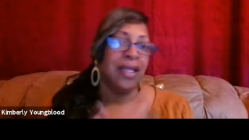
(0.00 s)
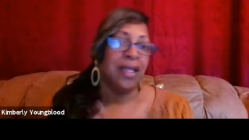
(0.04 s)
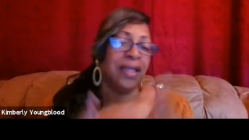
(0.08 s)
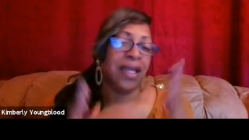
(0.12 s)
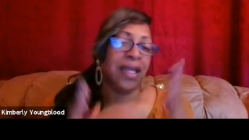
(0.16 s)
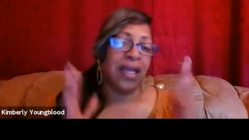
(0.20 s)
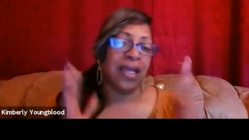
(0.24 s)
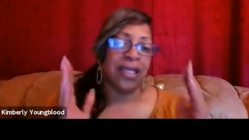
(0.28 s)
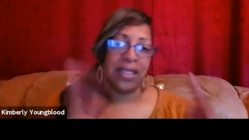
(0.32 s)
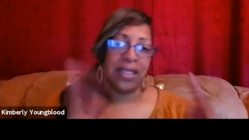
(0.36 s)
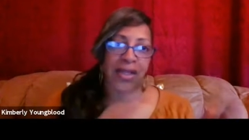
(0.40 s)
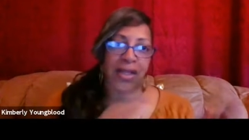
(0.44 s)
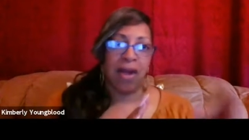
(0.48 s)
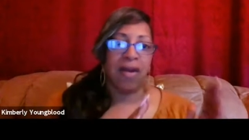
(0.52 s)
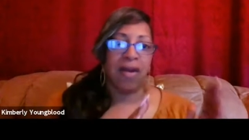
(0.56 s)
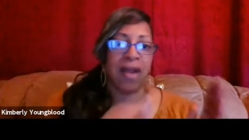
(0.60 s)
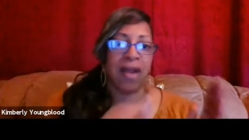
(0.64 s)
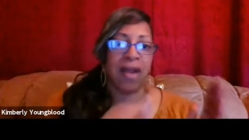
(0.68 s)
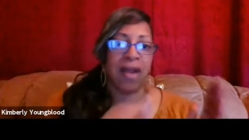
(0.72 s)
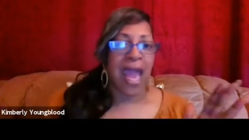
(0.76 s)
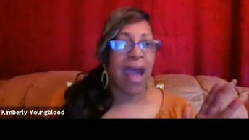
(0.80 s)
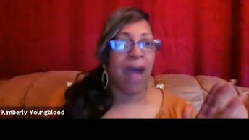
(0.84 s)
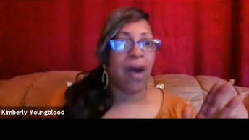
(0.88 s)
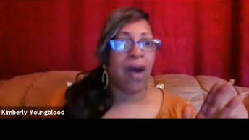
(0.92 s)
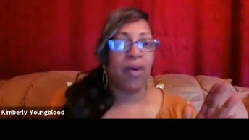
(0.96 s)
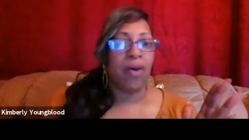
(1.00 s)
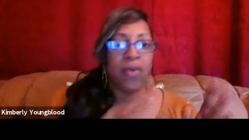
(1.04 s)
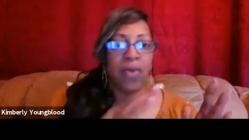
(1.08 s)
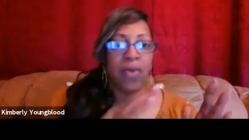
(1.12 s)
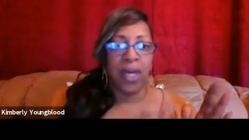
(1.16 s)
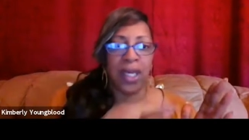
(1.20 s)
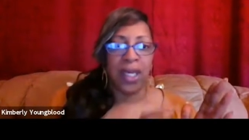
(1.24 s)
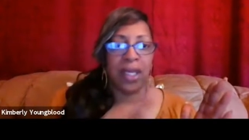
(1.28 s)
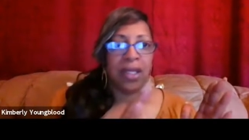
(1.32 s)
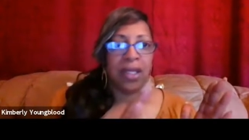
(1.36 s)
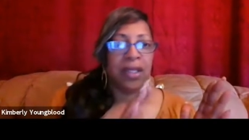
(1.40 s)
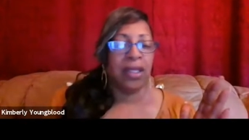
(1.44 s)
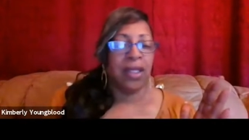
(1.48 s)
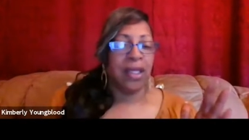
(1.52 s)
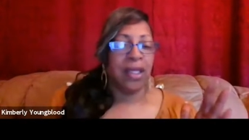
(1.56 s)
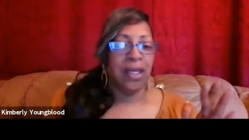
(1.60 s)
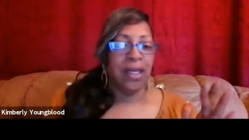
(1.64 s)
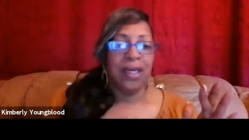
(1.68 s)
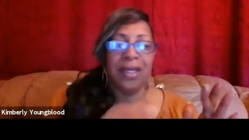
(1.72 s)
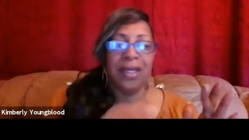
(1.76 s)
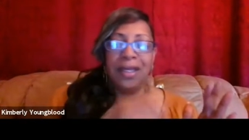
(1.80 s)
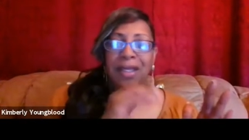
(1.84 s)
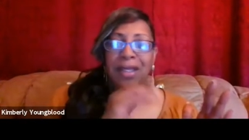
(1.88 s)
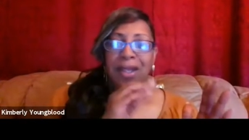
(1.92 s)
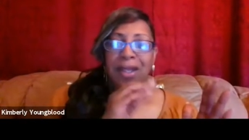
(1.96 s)
They started out with,
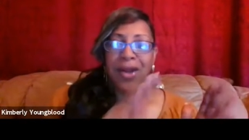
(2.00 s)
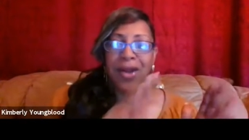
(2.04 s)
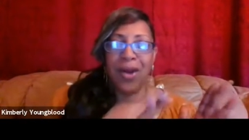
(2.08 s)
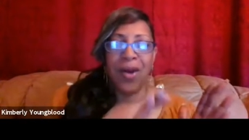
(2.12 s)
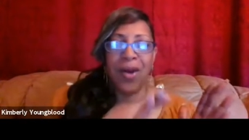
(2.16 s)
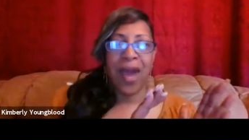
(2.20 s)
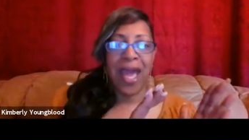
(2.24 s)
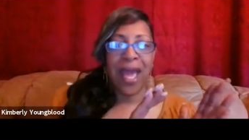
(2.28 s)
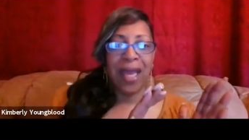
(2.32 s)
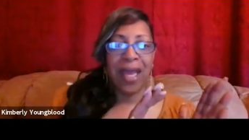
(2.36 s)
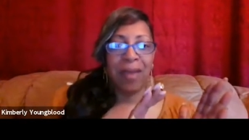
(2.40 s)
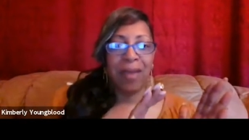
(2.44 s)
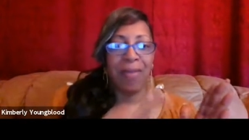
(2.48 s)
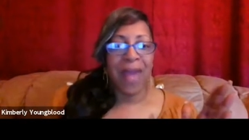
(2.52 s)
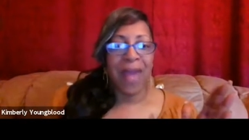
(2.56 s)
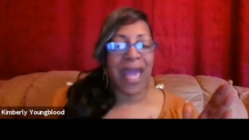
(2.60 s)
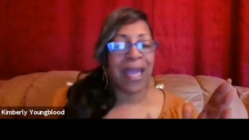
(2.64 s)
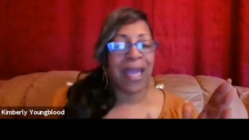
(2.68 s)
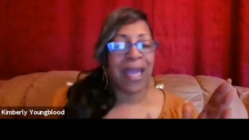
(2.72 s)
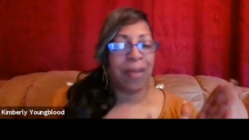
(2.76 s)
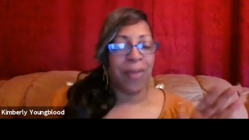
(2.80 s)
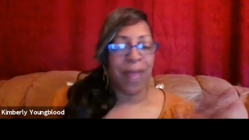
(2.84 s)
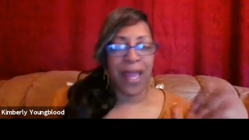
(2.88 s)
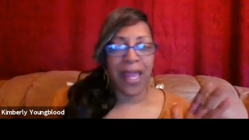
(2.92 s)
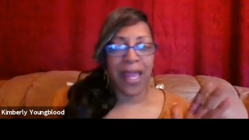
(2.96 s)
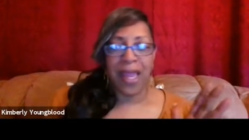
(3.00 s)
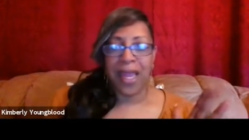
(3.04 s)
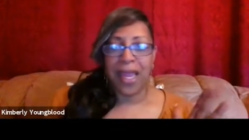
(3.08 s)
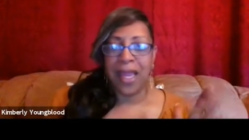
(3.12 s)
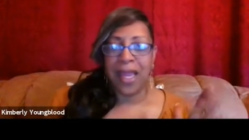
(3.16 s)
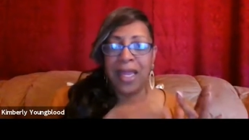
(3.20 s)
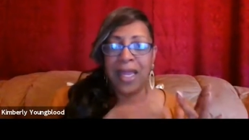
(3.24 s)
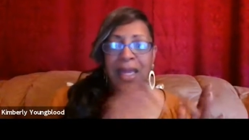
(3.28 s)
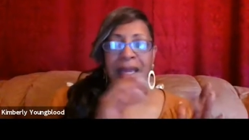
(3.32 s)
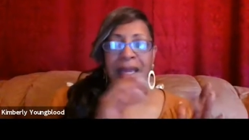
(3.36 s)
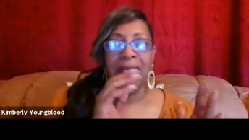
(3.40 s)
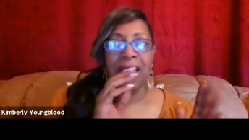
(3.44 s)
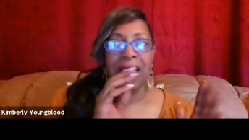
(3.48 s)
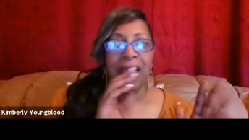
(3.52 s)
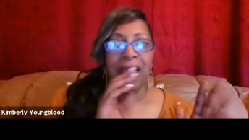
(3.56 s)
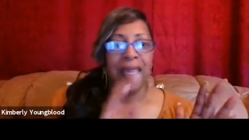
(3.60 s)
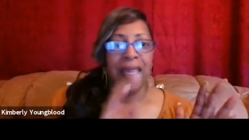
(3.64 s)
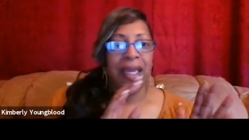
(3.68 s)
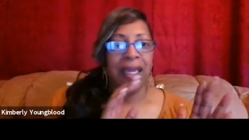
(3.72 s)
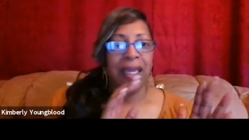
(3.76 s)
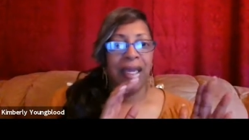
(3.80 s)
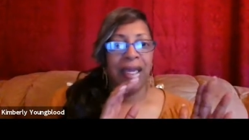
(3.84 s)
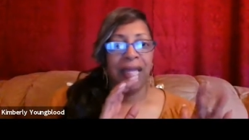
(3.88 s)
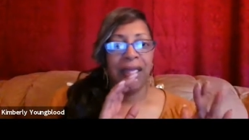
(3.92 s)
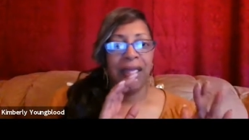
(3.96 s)
I had a back pain
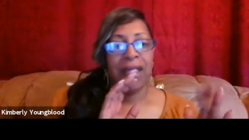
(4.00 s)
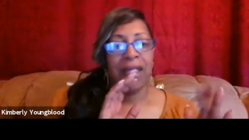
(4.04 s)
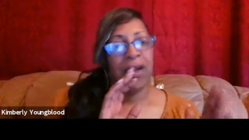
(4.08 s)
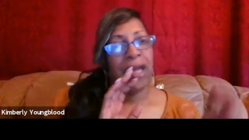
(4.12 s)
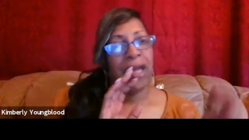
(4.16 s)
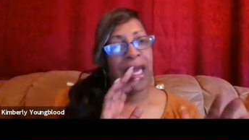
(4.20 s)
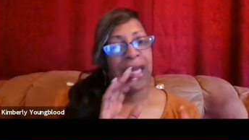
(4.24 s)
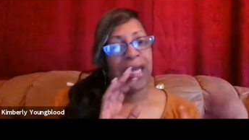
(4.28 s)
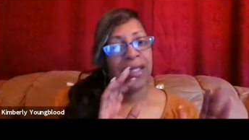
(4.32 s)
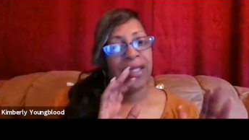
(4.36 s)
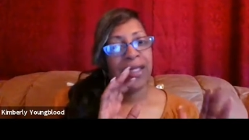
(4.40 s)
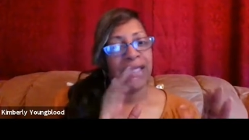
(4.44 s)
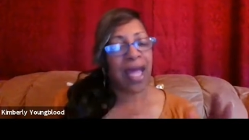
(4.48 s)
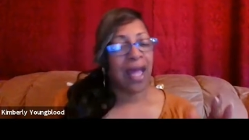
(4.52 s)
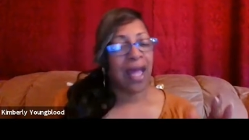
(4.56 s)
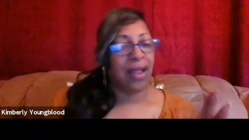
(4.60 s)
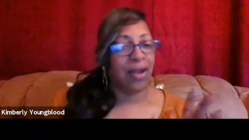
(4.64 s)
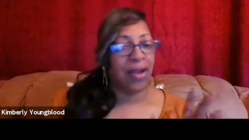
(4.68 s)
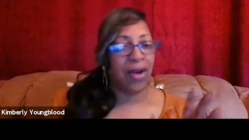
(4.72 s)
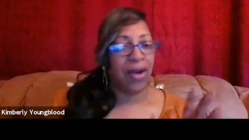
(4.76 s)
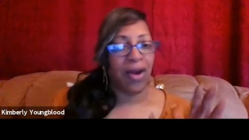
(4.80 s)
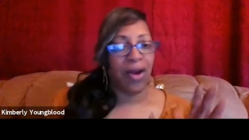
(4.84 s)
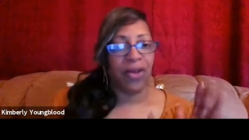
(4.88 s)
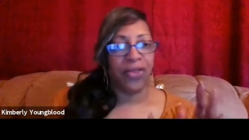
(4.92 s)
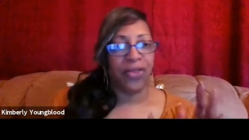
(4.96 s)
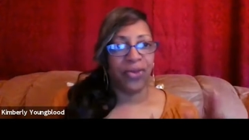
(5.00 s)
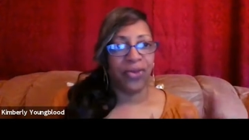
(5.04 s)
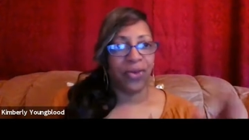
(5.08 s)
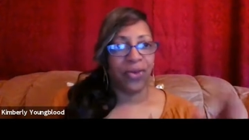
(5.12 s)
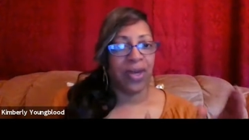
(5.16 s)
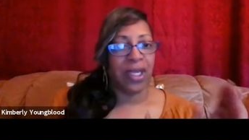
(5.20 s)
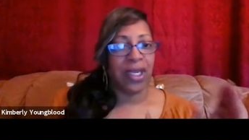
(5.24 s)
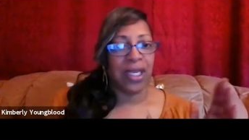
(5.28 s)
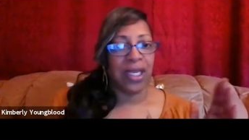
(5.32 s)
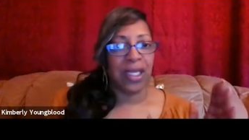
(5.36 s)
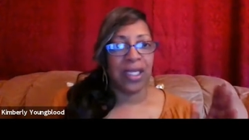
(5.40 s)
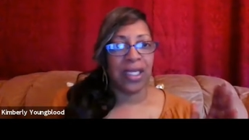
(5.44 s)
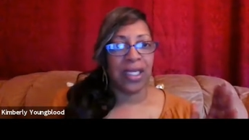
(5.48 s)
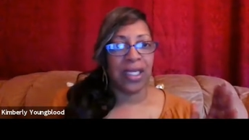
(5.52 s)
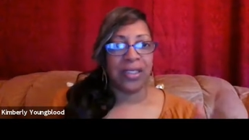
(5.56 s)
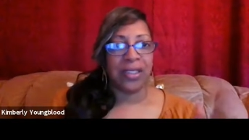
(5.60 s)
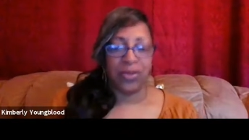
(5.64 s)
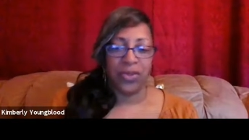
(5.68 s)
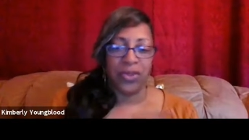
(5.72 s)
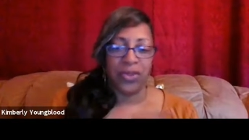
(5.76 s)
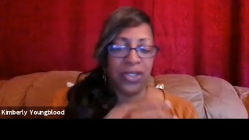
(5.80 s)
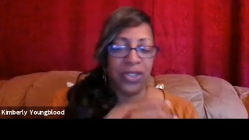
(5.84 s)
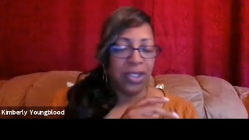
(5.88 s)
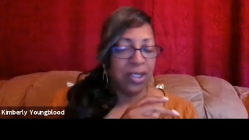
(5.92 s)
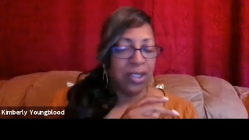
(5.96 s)
and they had Tylenol 3s,
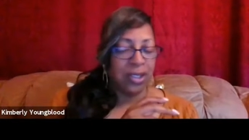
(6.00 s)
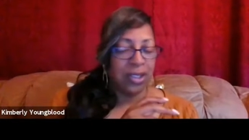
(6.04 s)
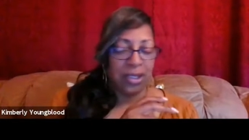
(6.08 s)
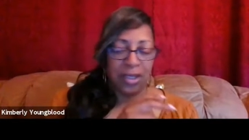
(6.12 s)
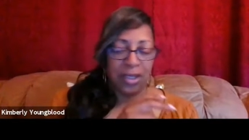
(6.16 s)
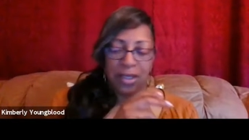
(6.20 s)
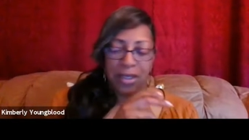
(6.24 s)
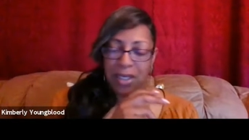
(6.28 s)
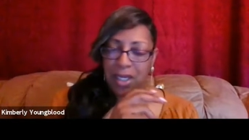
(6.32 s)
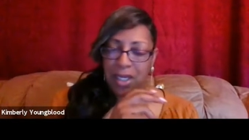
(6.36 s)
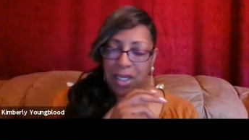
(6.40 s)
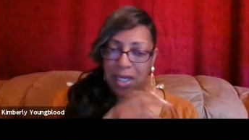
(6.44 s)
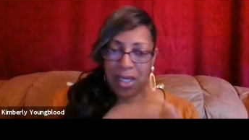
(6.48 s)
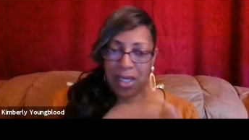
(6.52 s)
which is